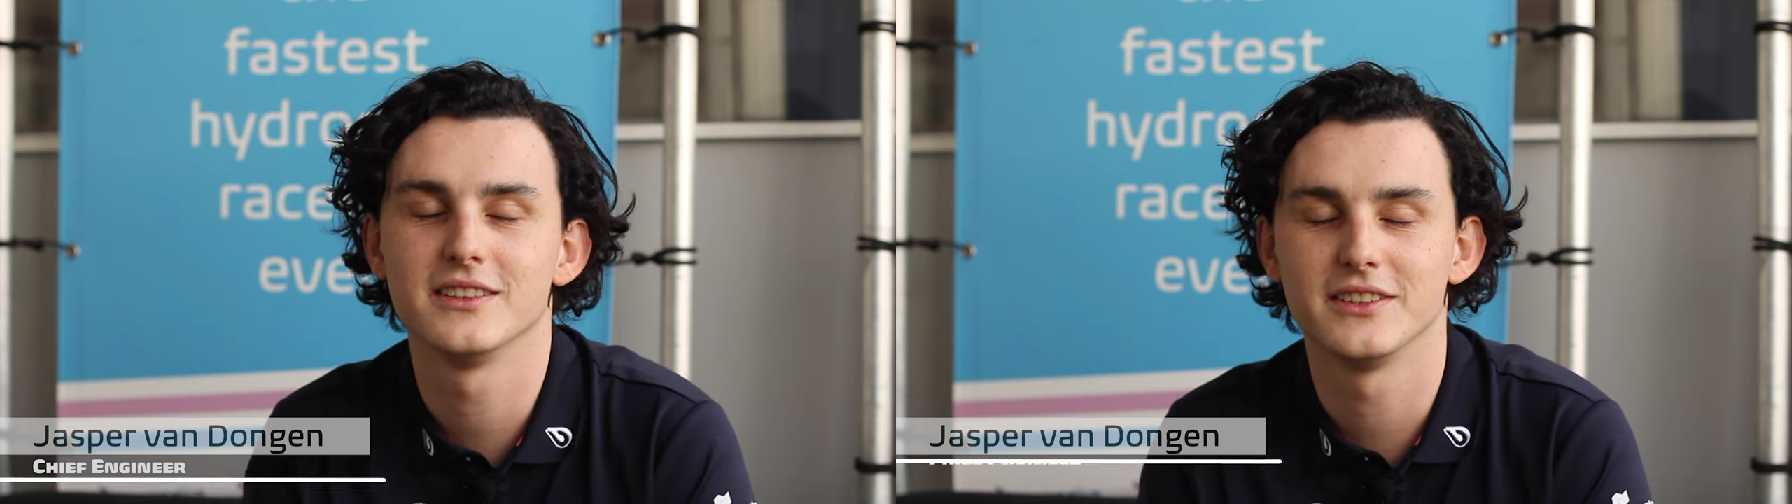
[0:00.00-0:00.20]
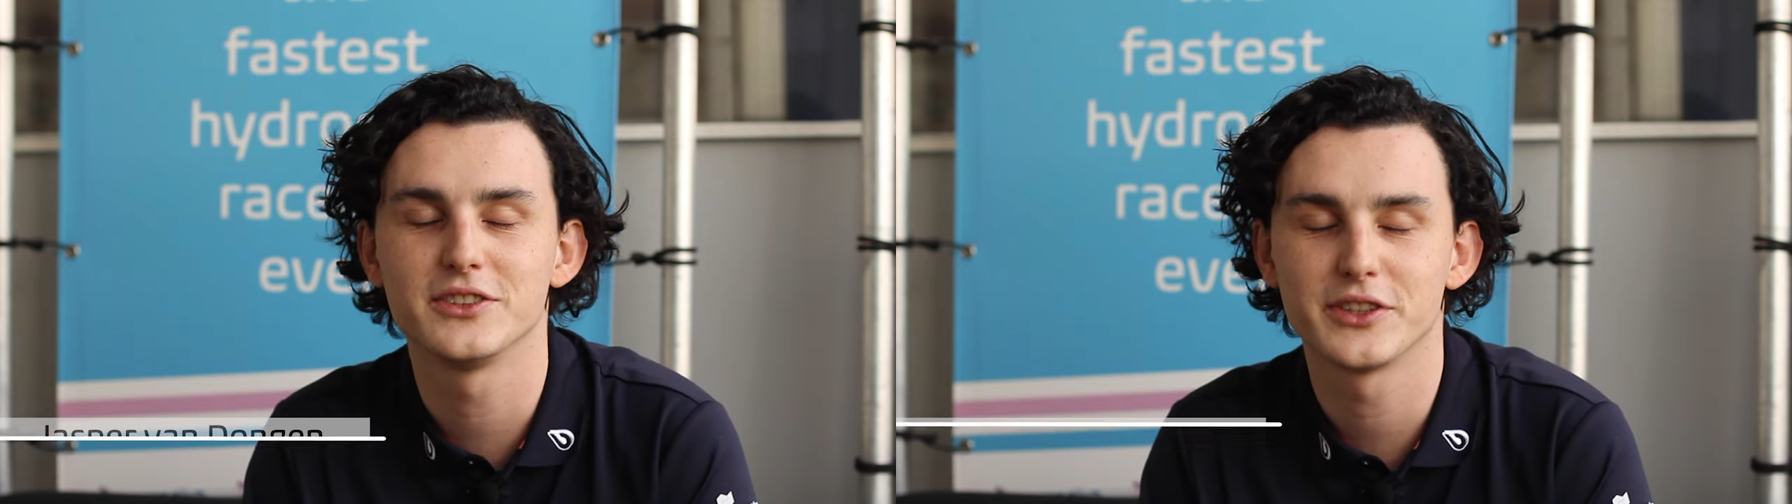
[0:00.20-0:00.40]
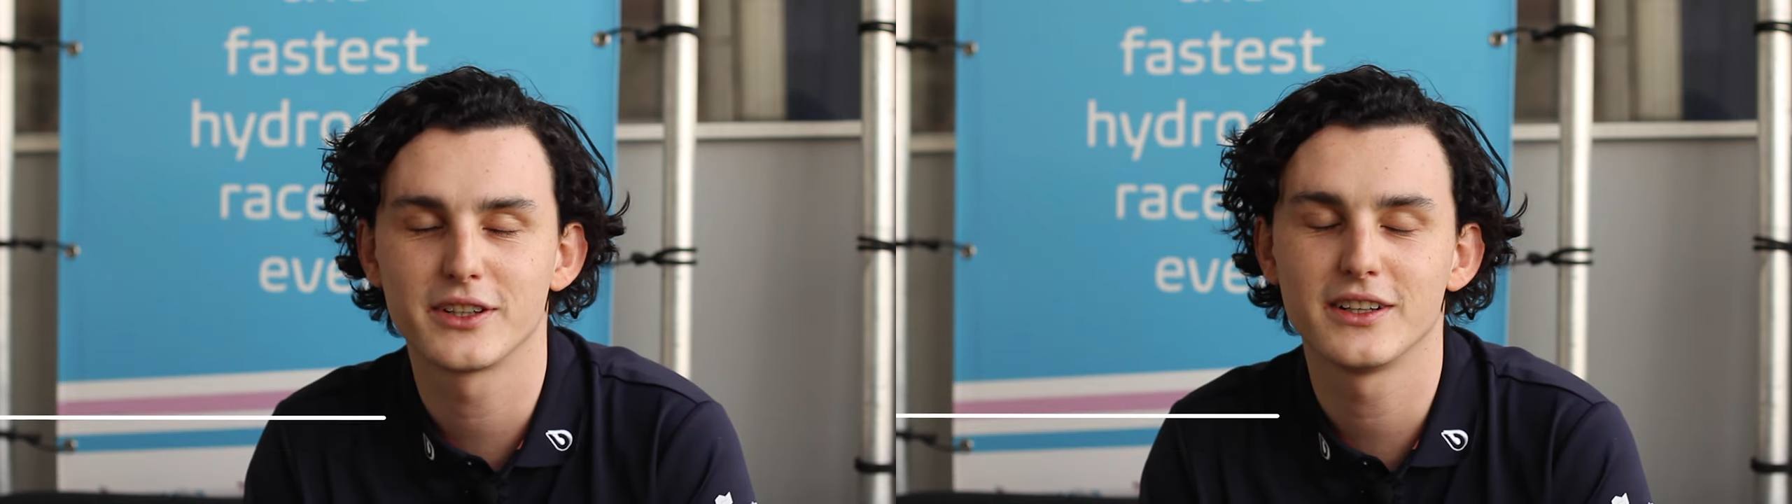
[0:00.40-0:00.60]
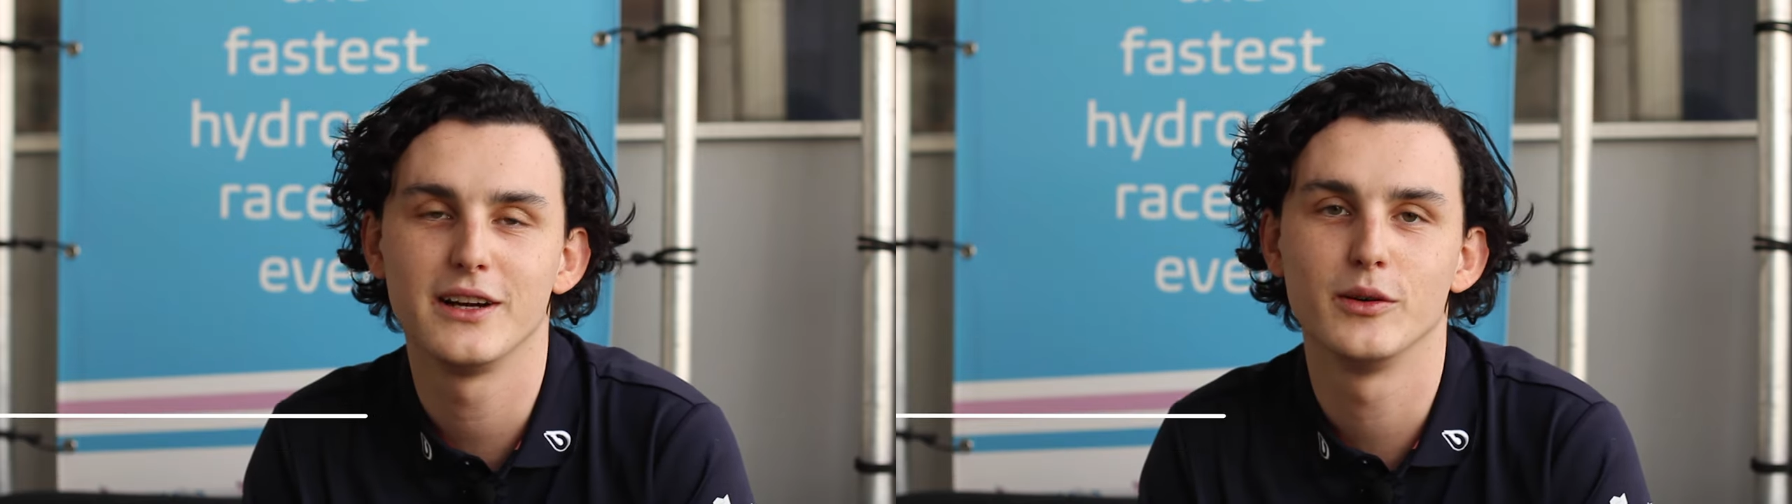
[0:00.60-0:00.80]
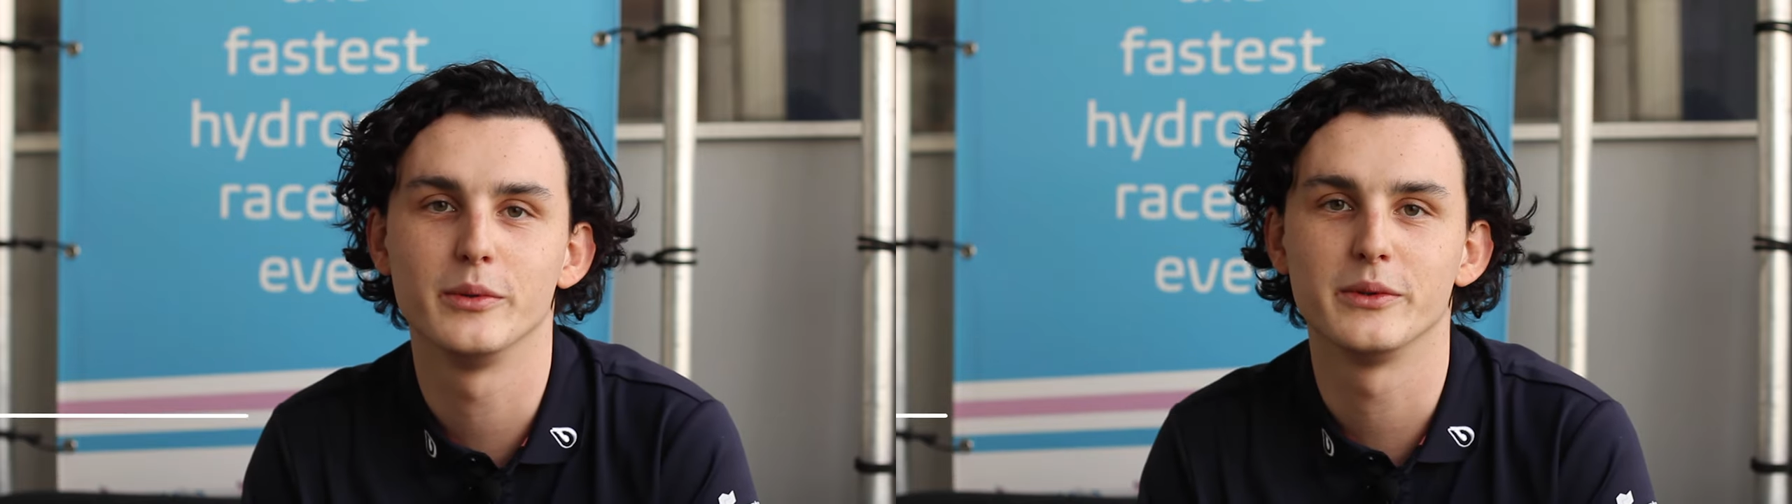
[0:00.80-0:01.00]
This year,
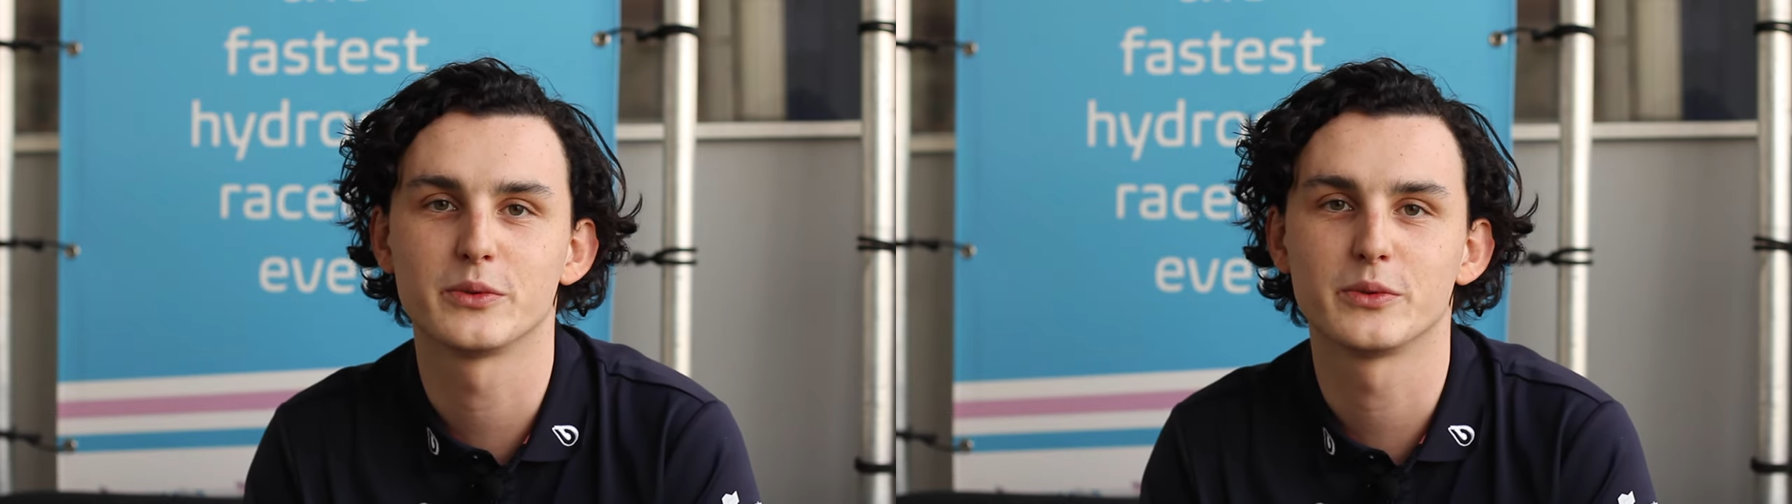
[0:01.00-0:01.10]
I will be